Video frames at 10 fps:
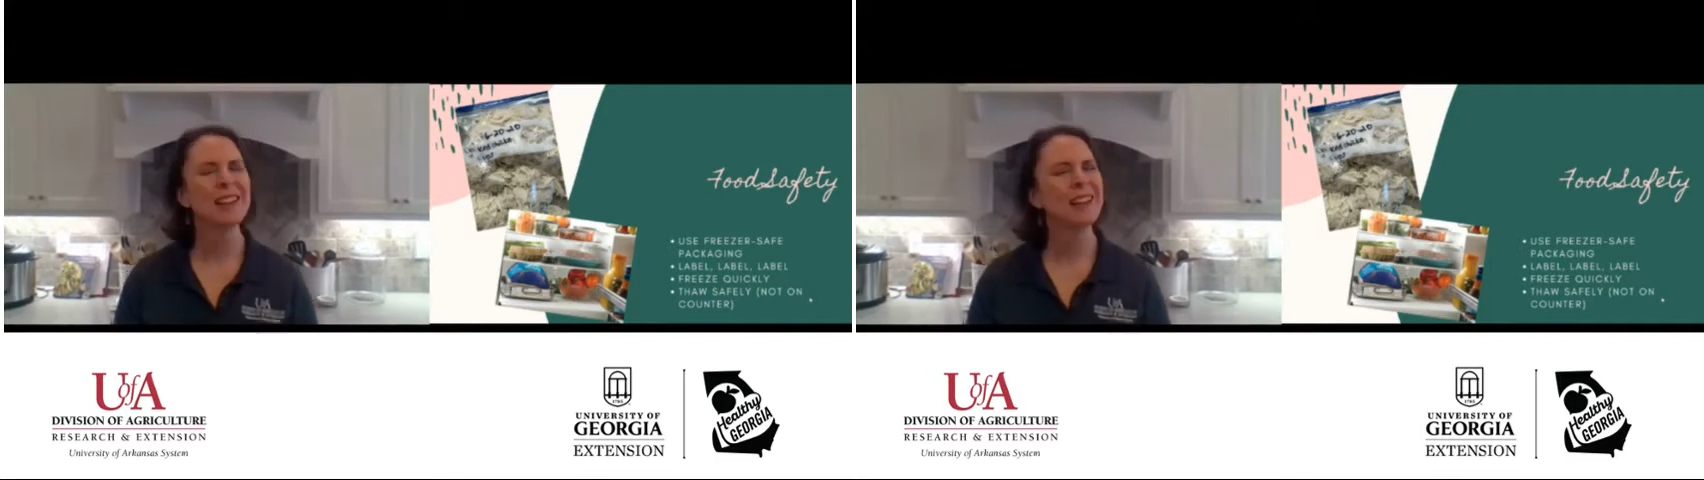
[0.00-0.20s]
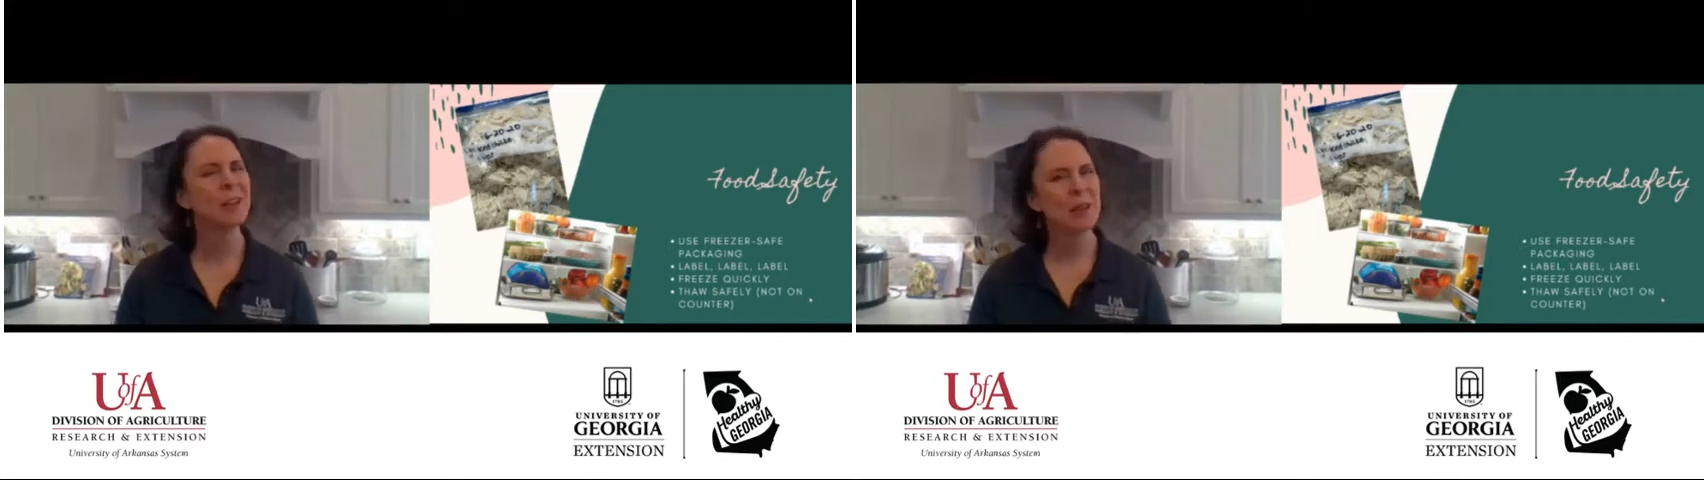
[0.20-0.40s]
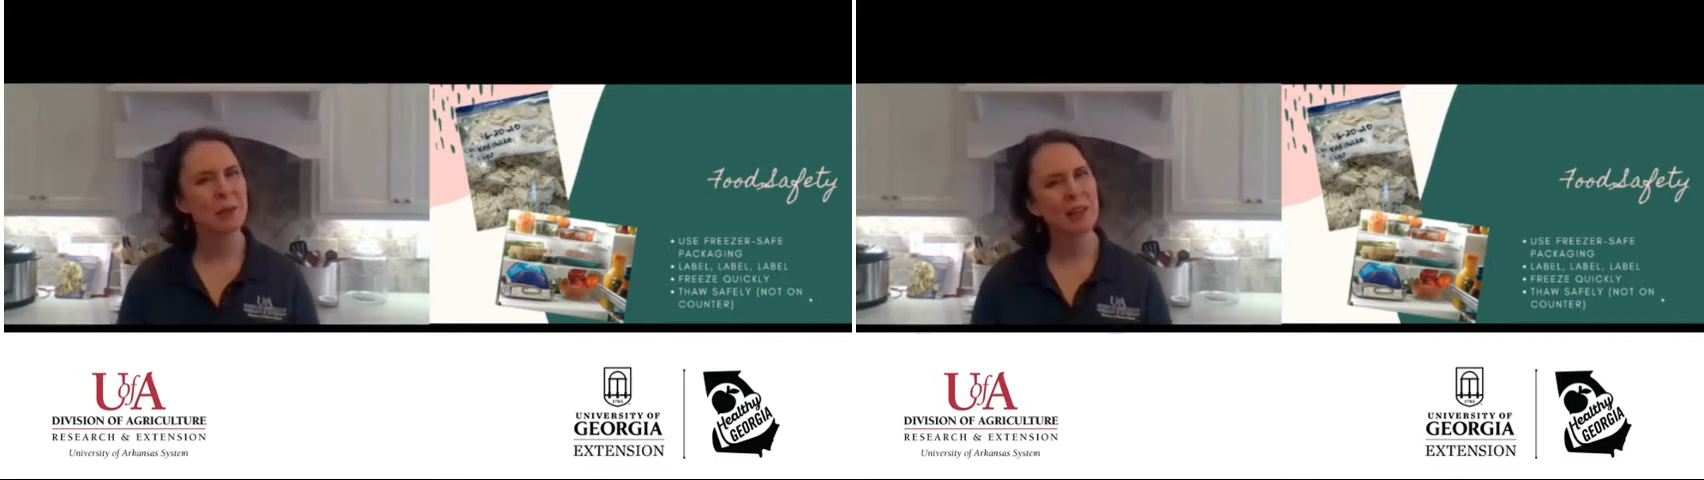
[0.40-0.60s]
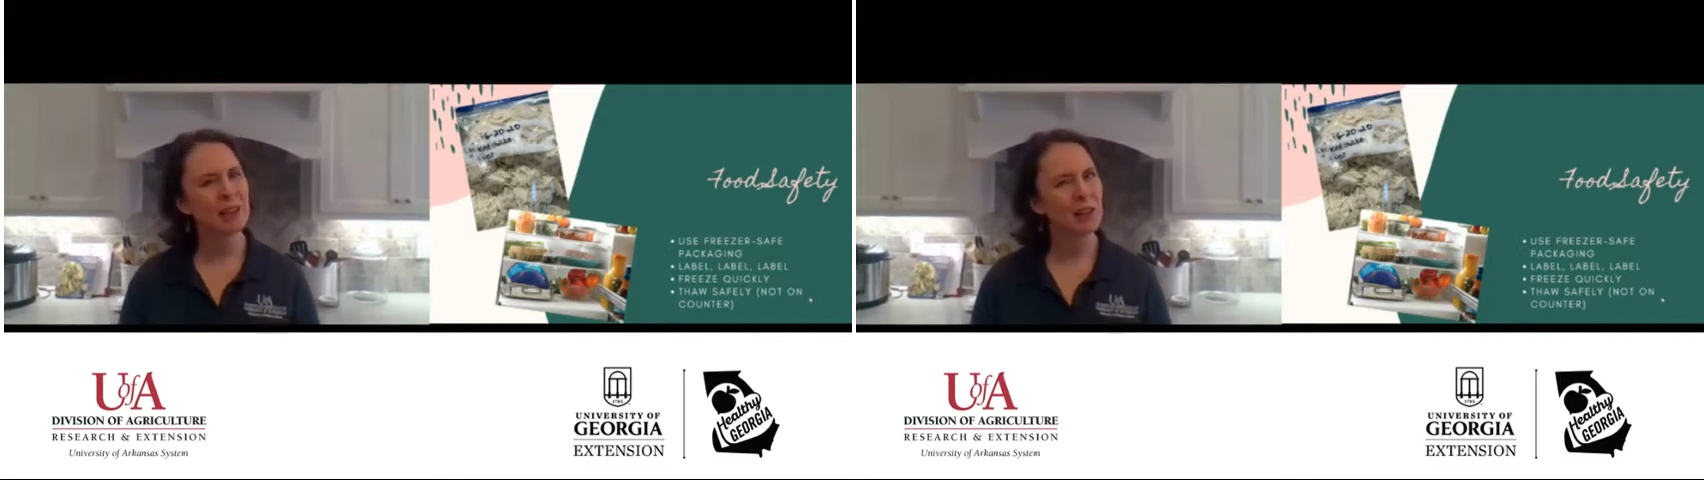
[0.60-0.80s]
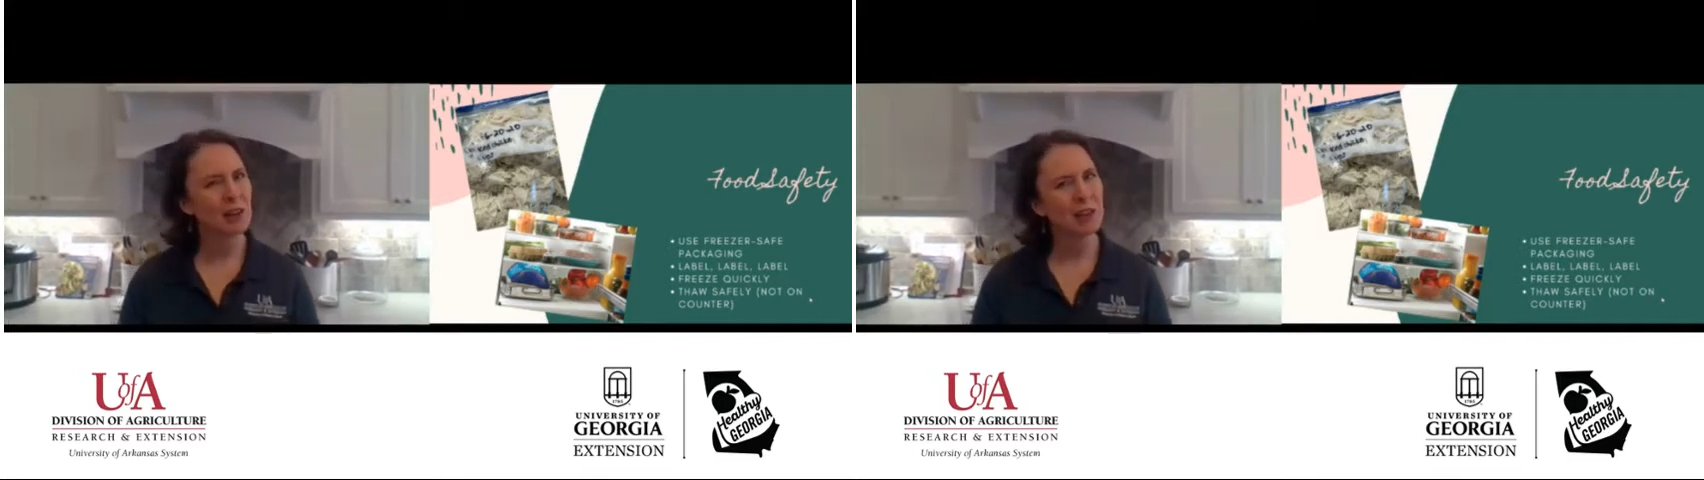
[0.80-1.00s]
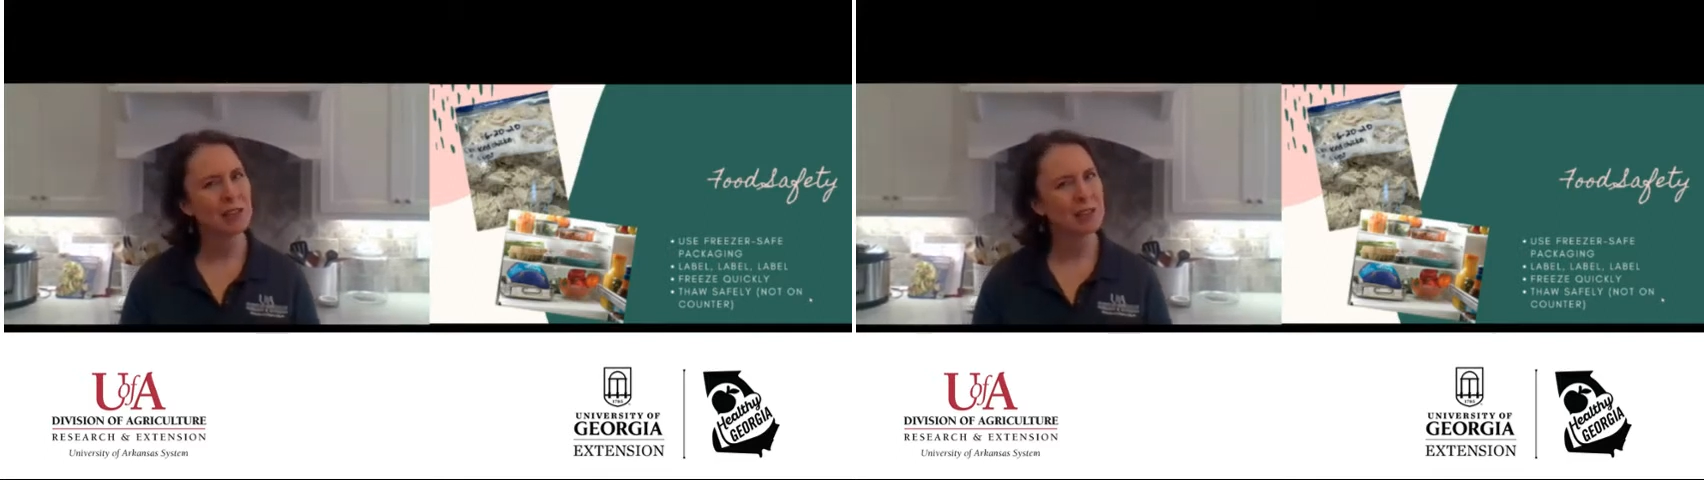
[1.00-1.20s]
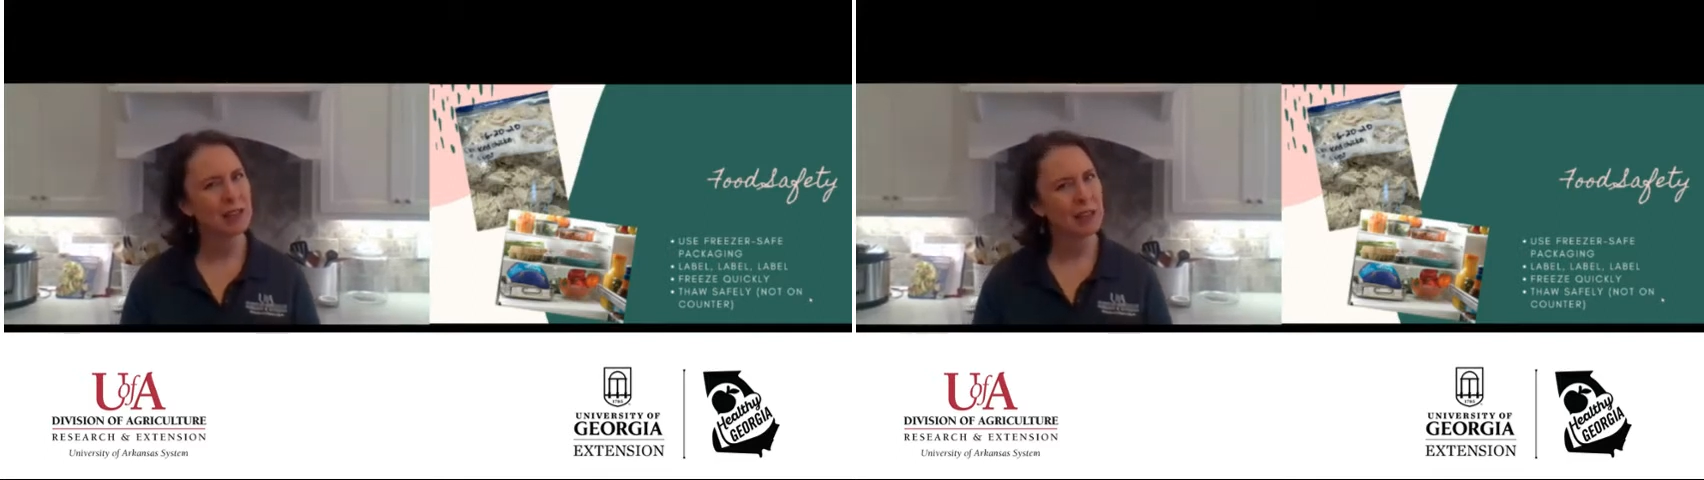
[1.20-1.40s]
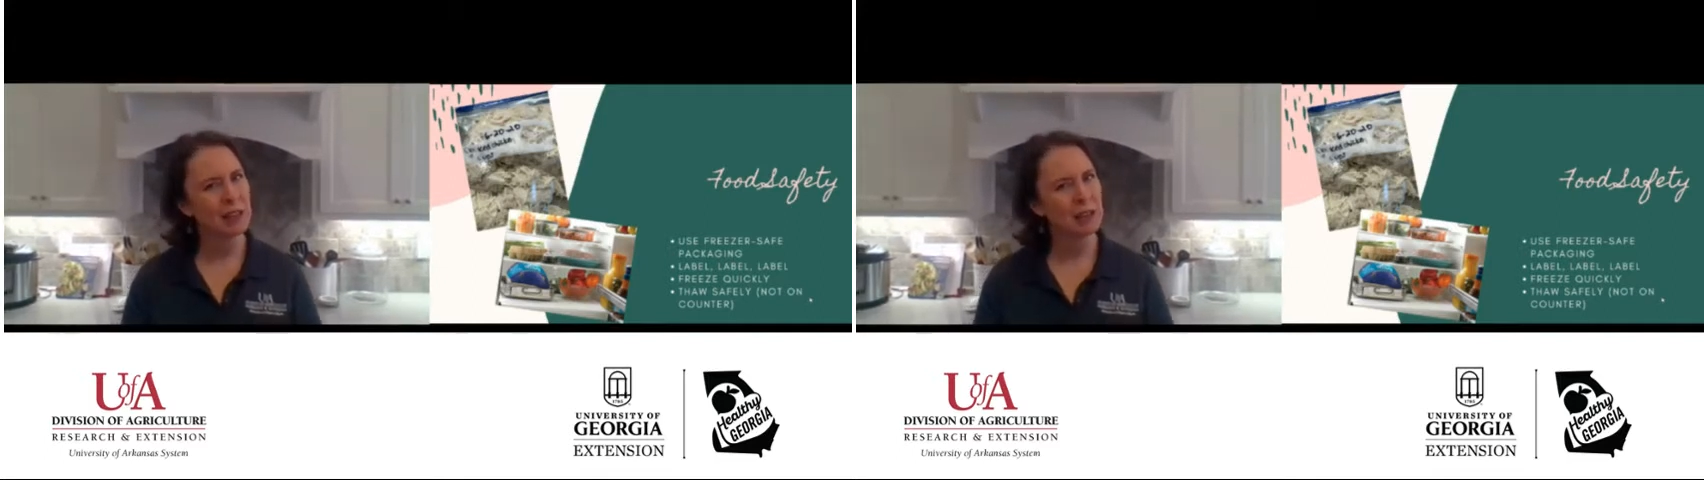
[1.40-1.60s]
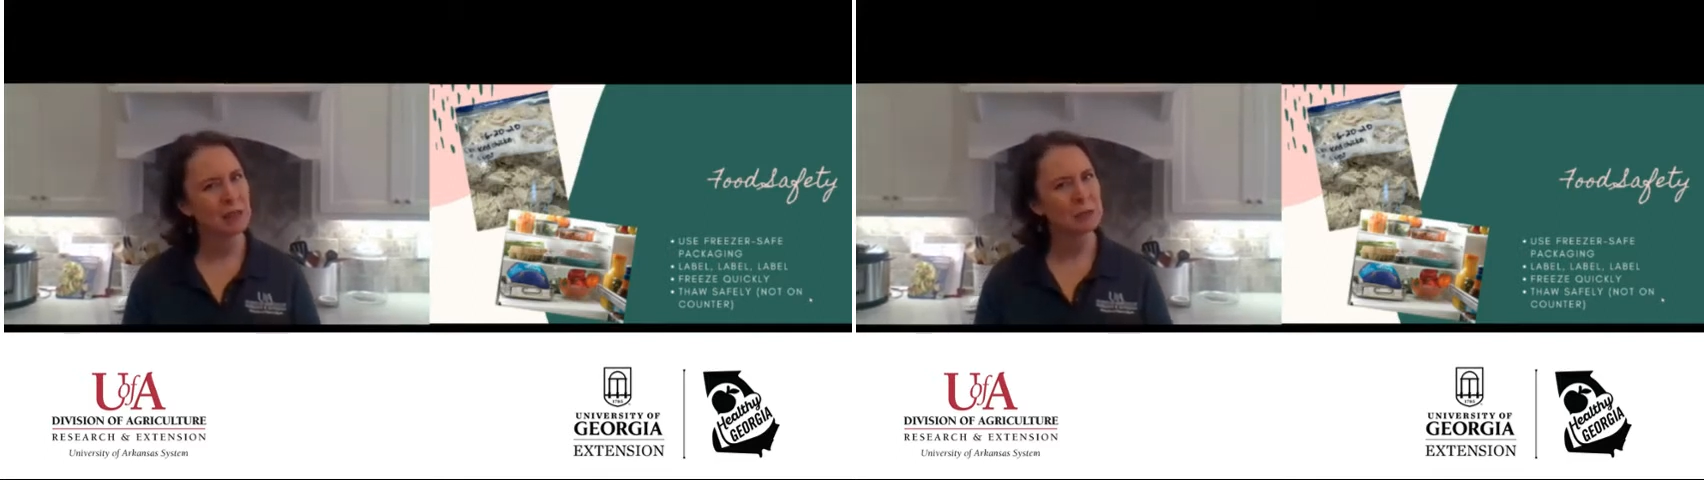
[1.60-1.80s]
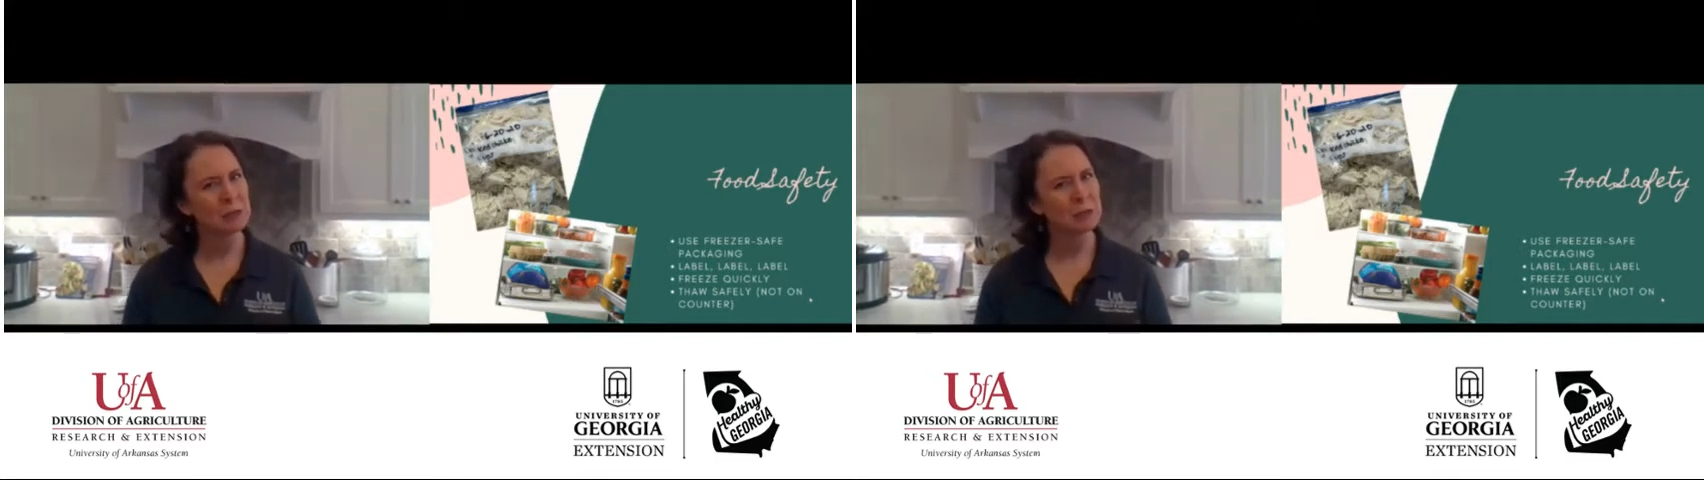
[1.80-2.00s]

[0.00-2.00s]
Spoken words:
it may be kind of hard to tell